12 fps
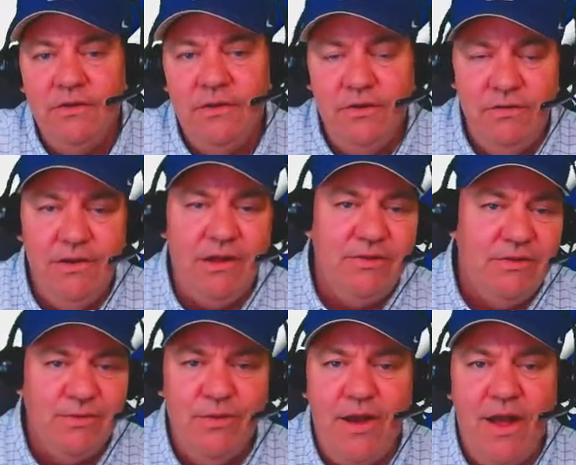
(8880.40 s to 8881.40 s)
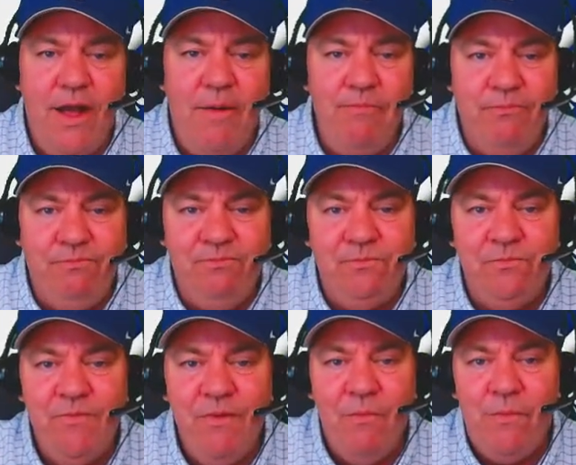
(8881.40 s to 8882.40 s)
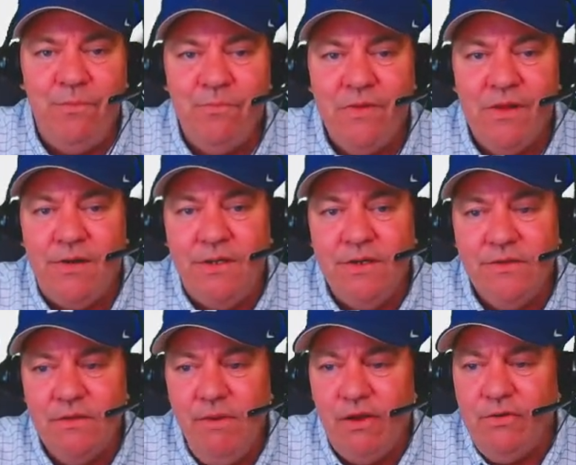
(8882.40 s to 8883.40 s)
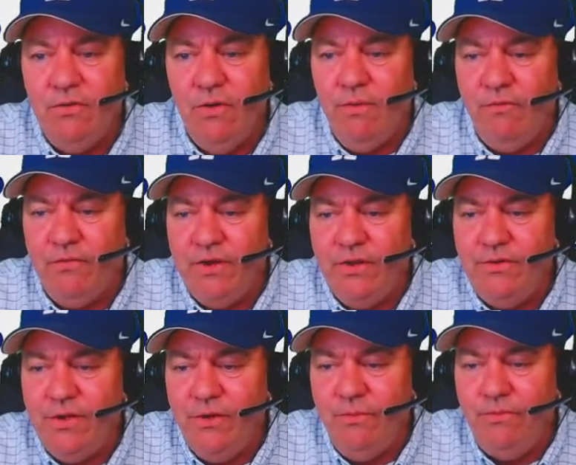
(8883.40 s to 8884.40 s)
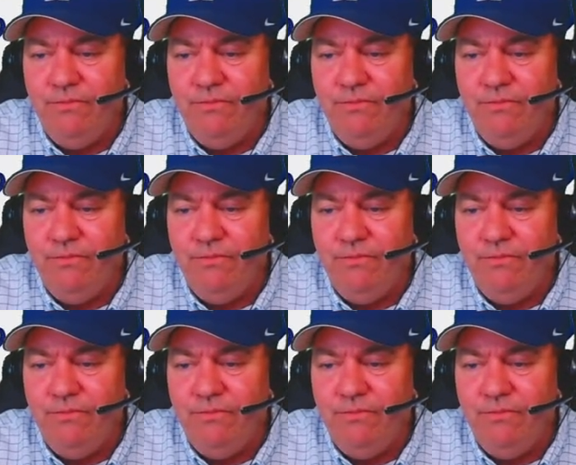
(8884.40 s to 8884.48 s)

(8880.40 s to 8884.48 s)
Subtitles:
do not subscribe. It's about normal for YouTube.